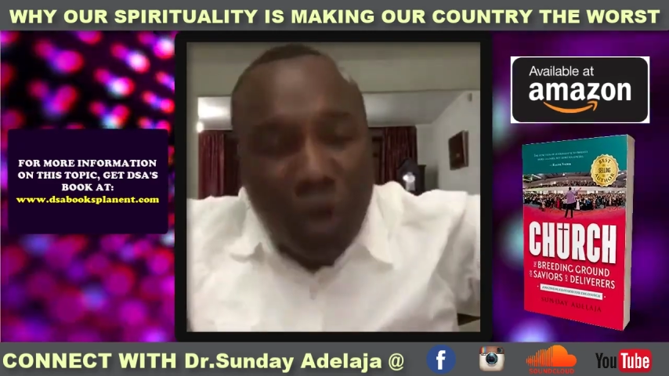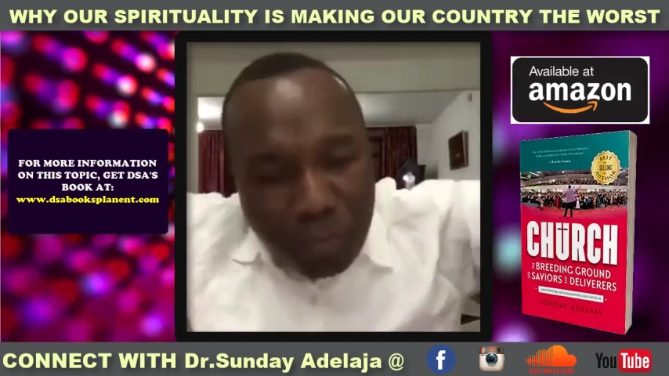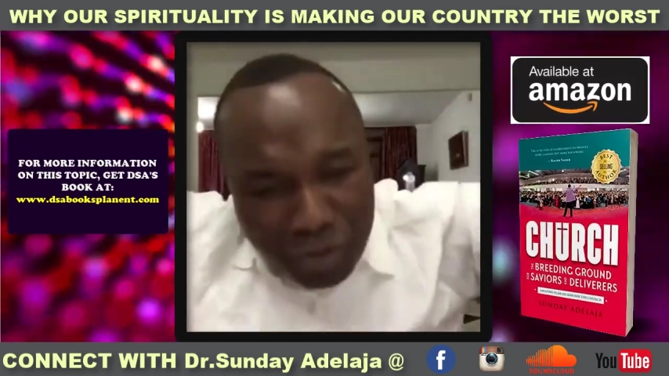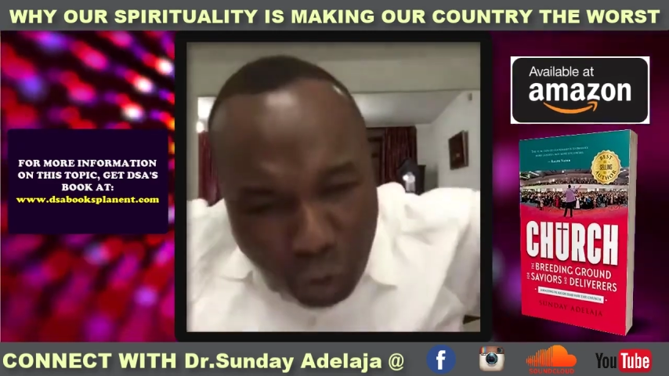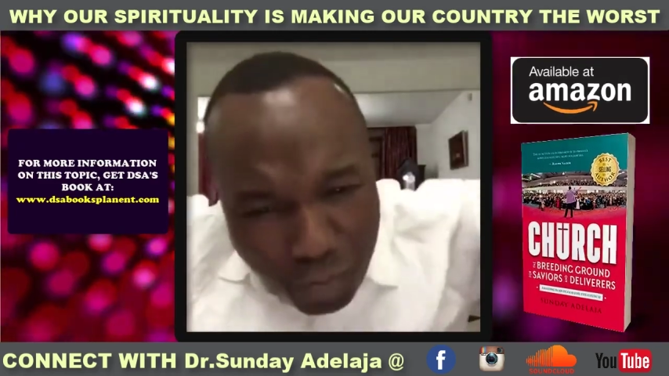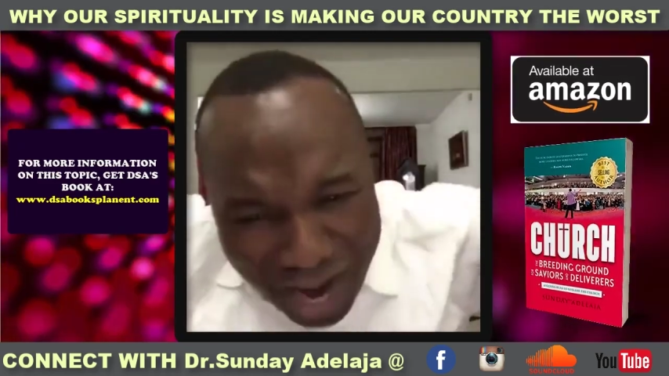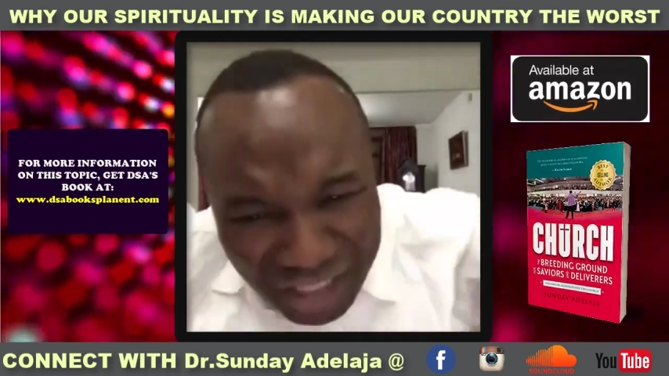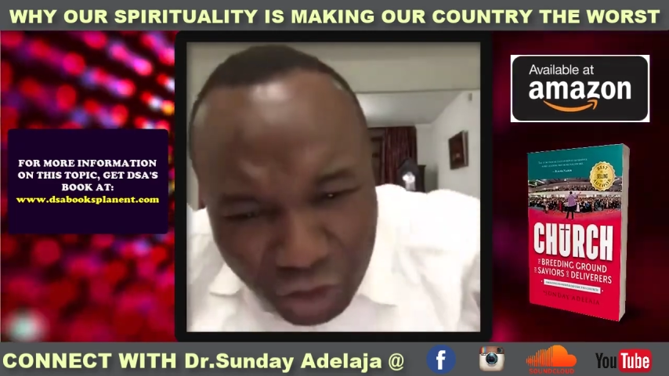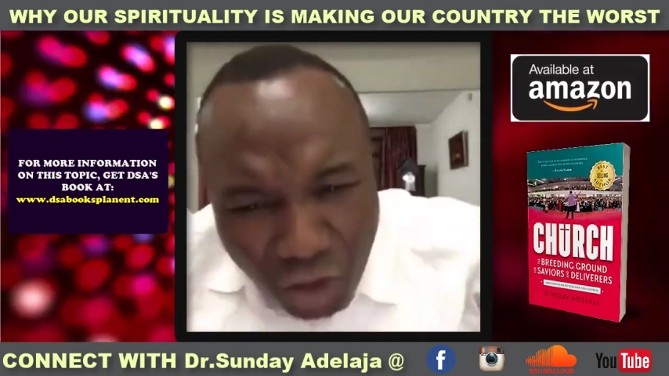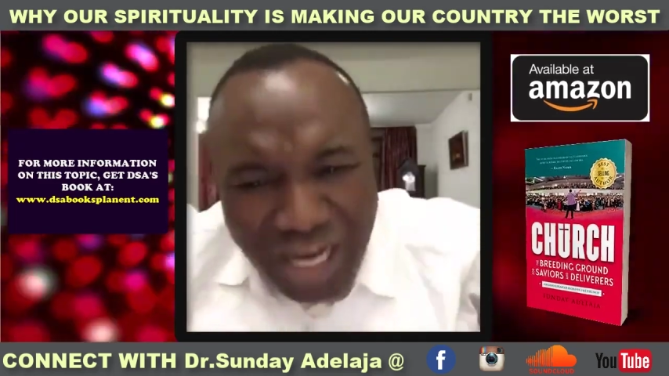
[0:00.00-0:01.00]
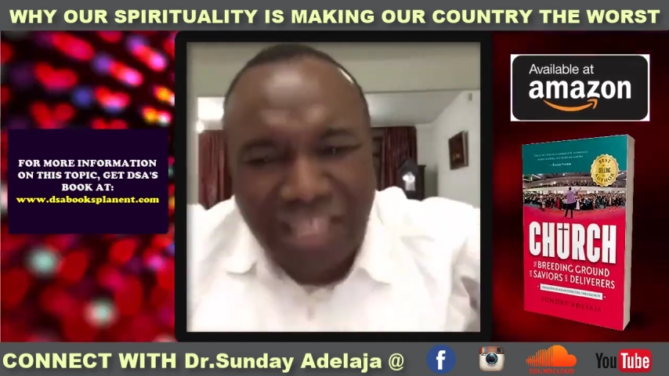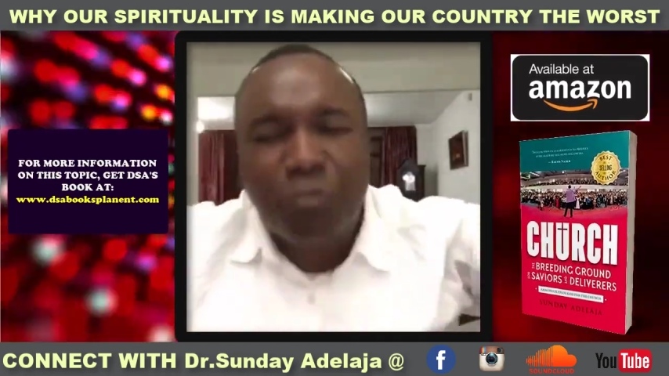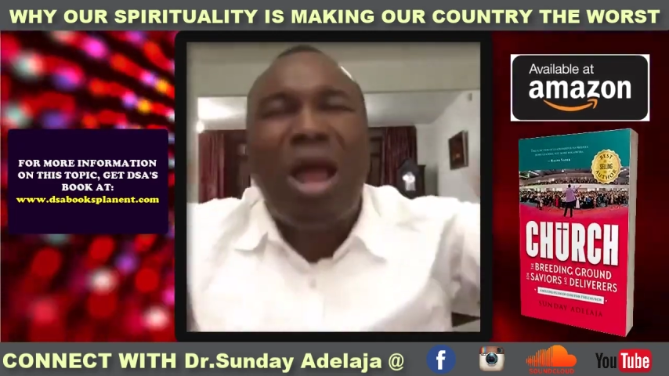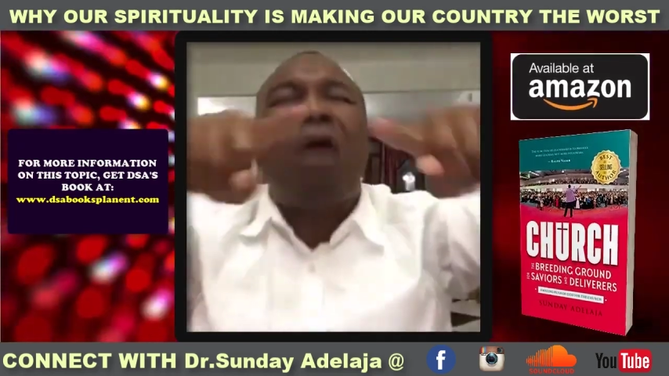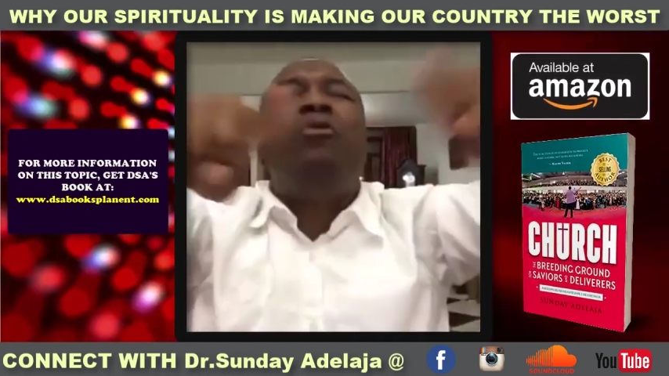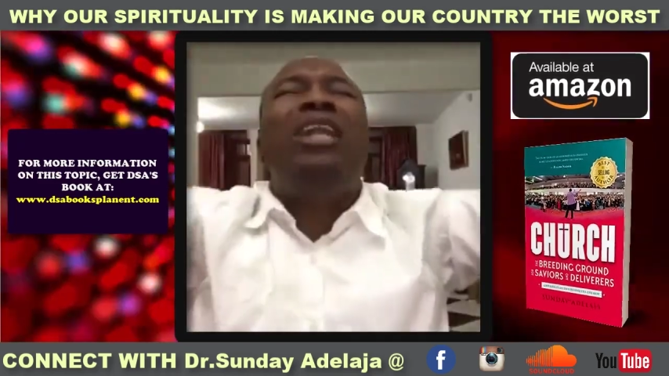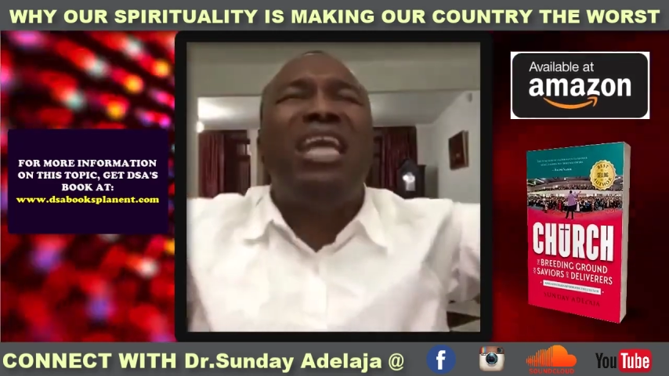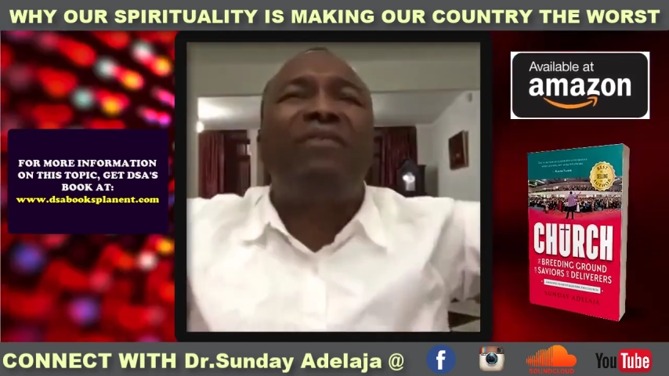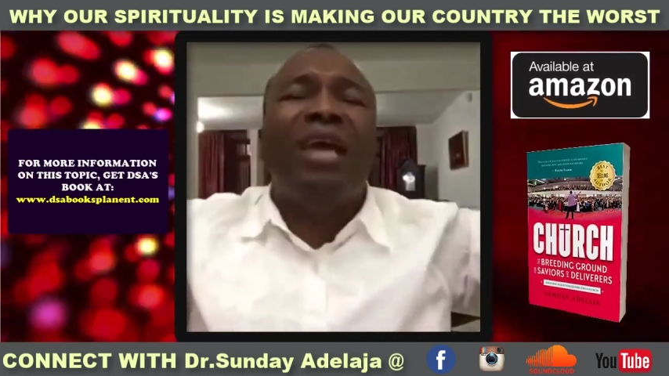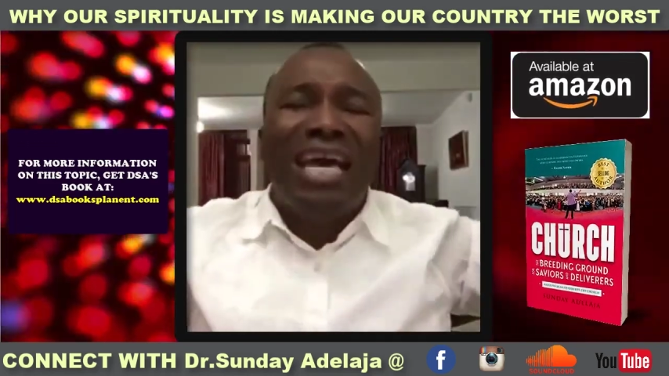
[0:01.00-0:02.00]
We should make sure that where we
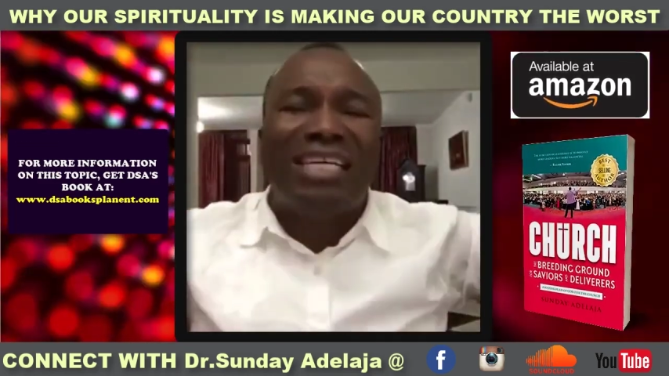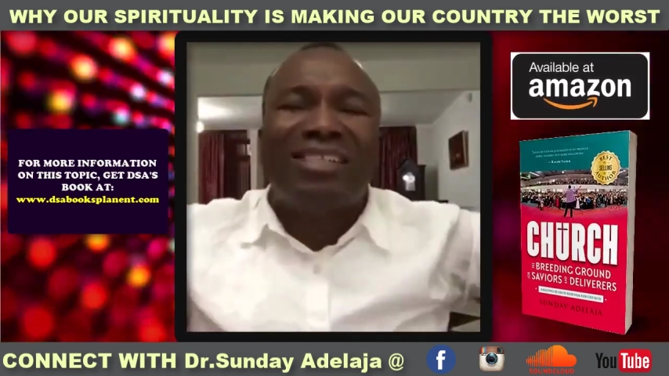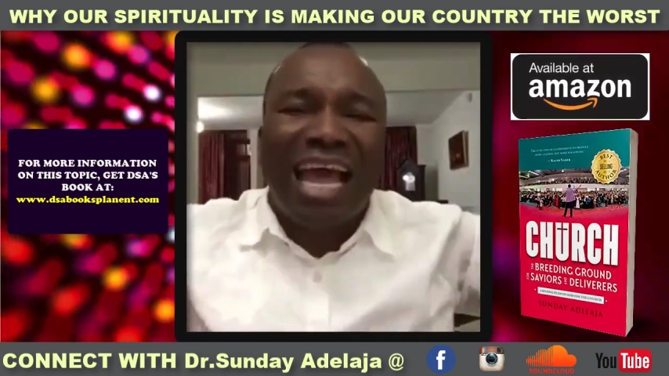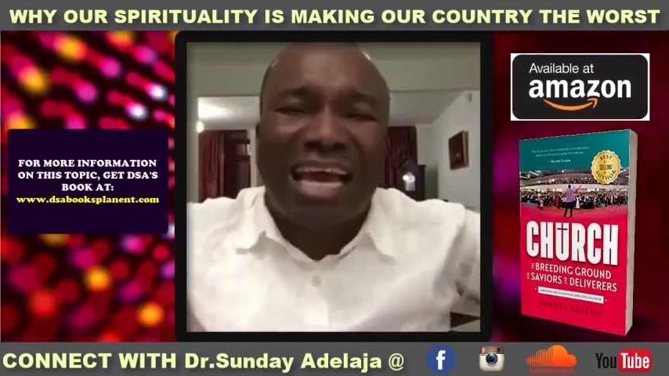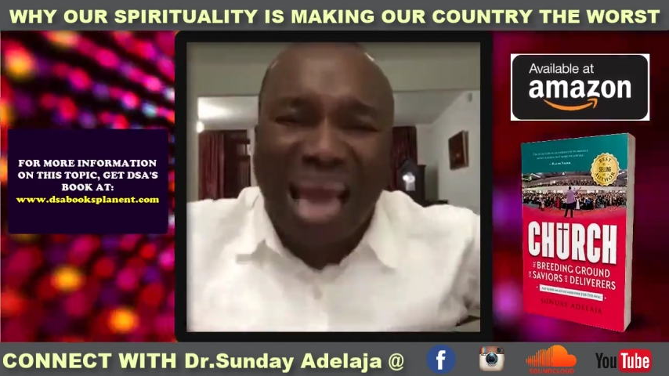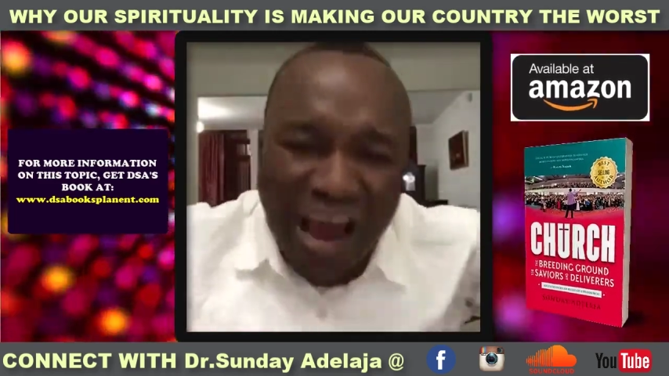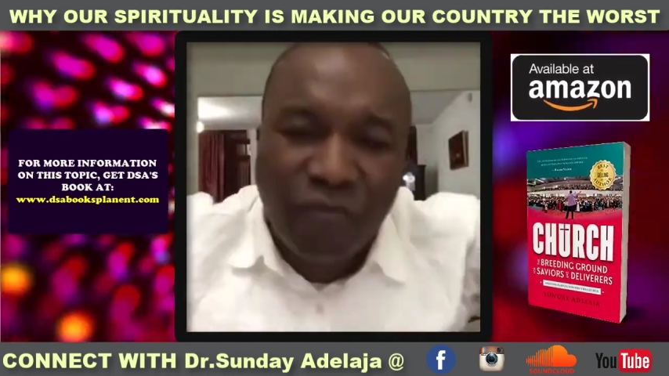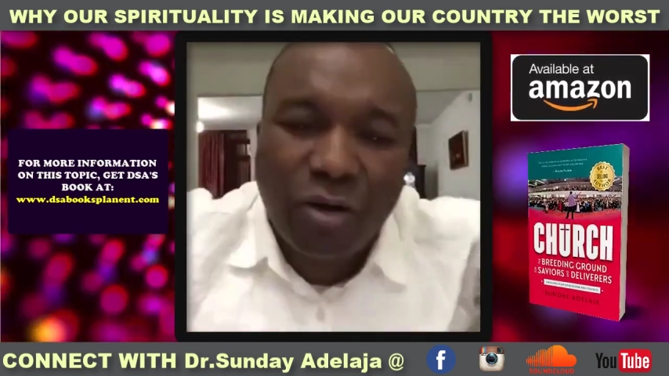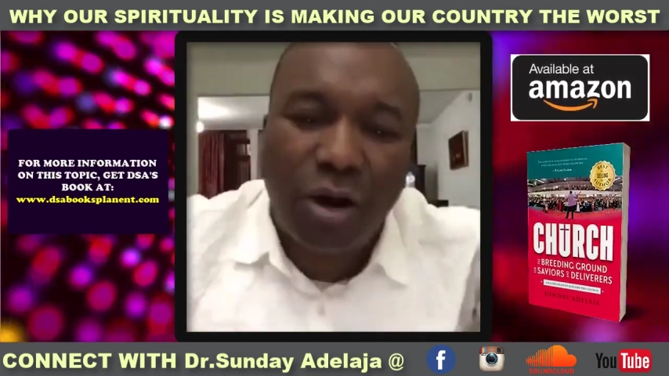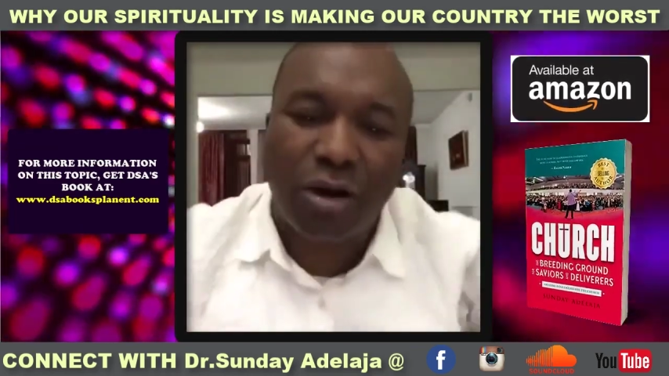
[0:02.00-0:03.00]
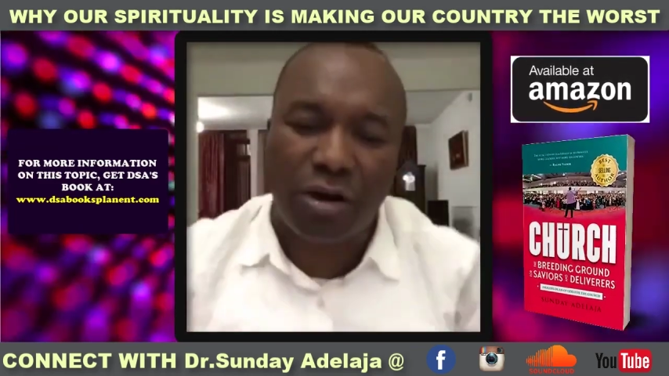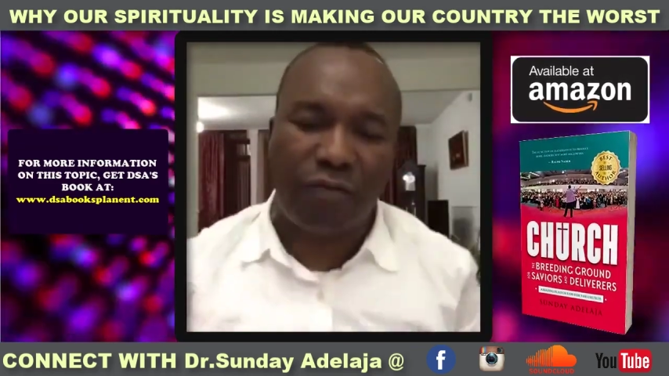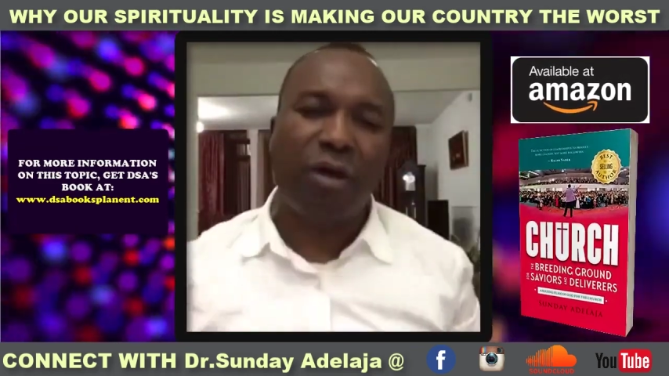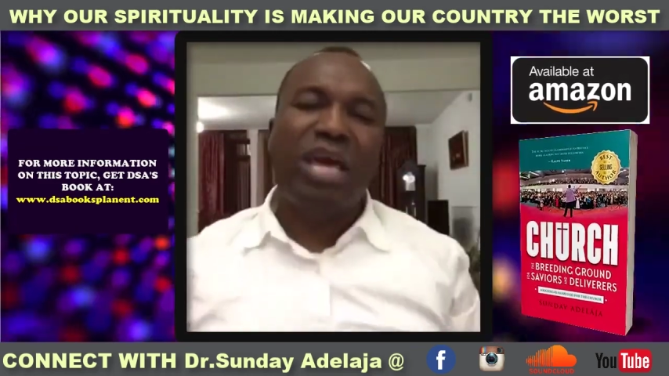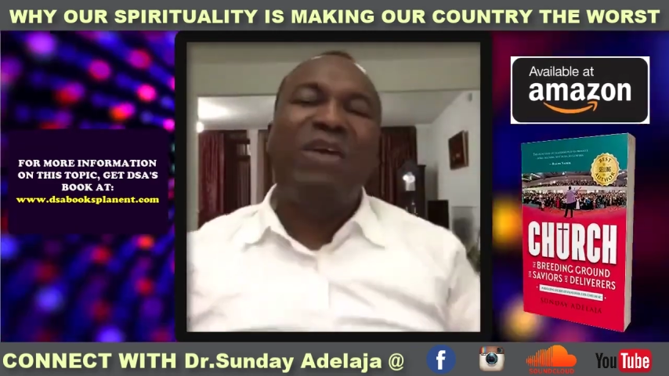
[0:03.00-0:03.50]
live is like heaven on earth.